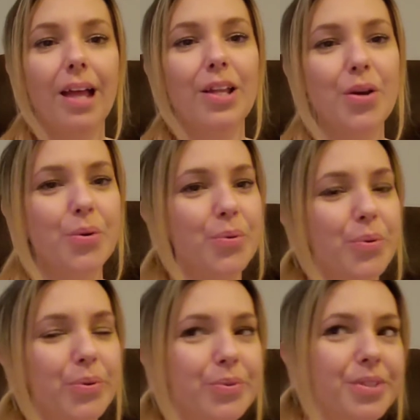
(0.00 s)
Hello,
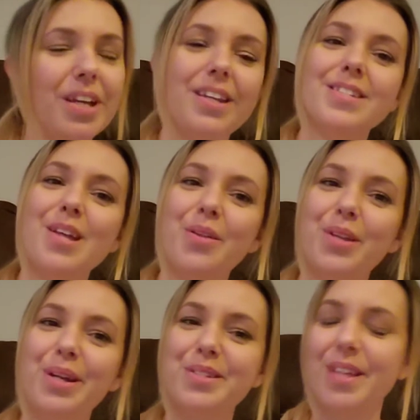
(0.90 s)
it is now
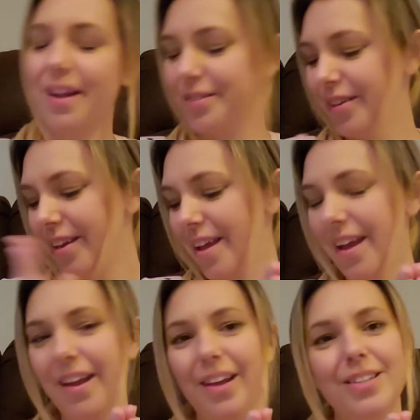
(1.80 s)
the next day
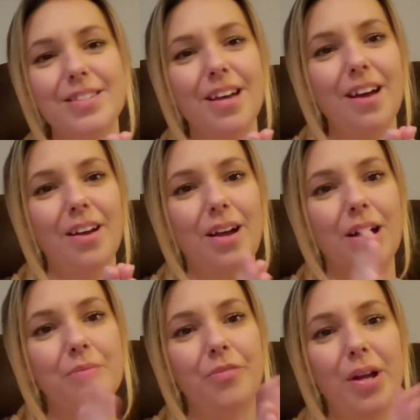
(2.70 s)
and uh,
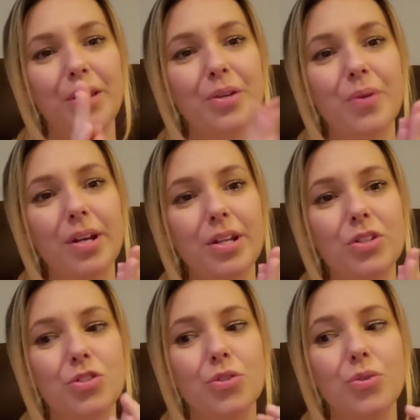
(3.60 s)
I'm finally
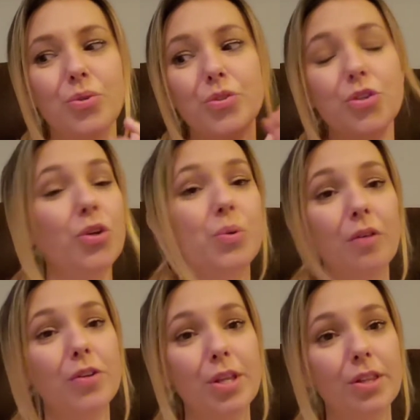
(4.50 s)
ready to show you
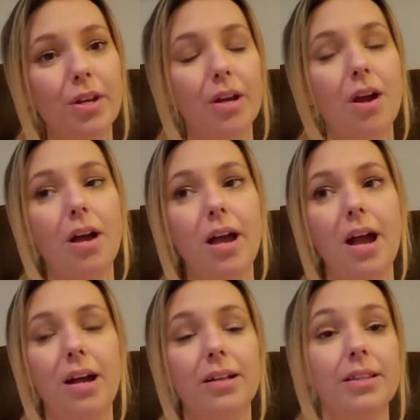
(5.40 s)
everything that I got
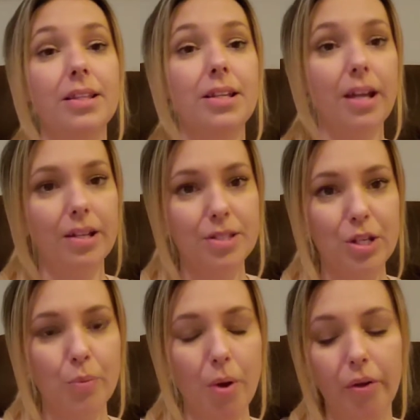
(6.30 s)
at the
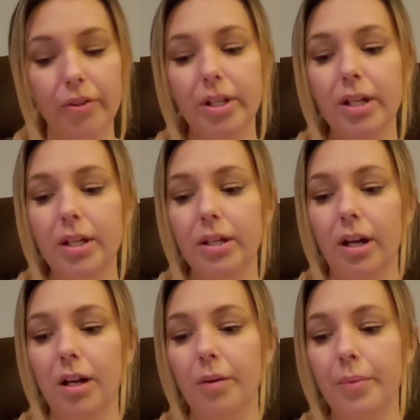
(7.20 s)
antique mall.
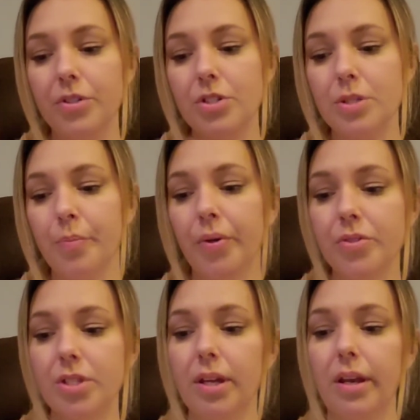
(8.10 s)
Um, I just
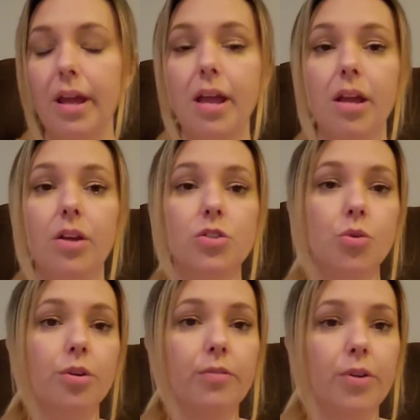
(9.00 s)
posted a
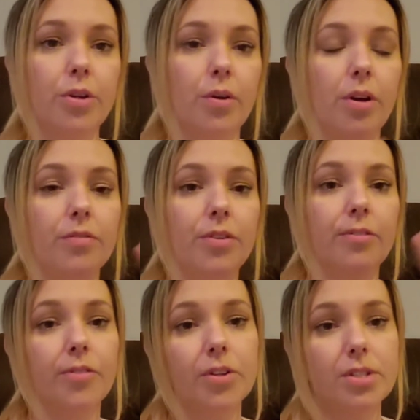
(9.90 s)
shorter video of
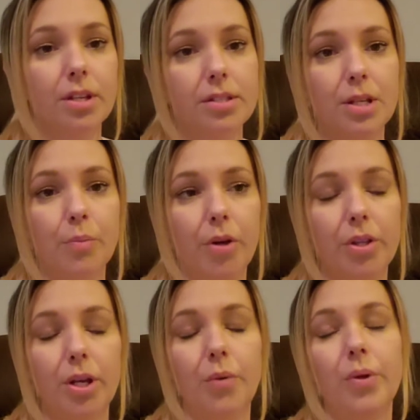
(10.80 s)
the first antique mall
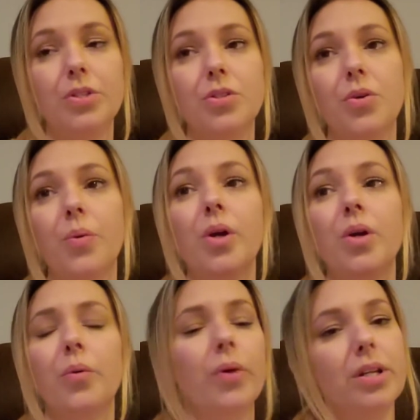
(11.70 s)
that I went to
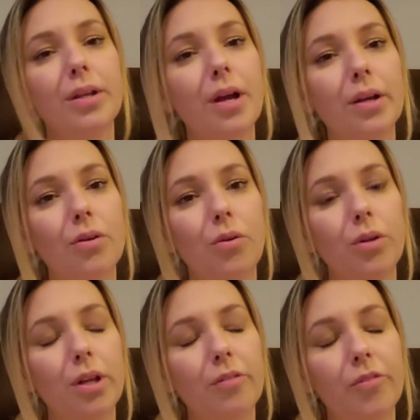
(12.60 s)
where I did not get a
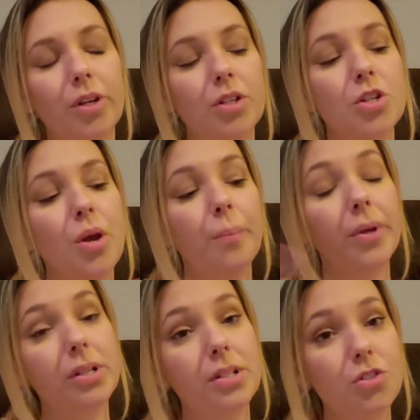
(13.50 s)
whole lot of footage,
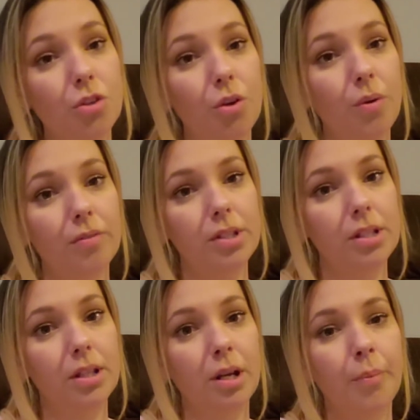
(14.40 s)
but I did show you
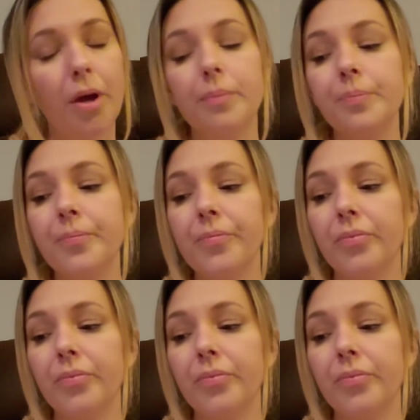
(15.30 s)
everything that I bought.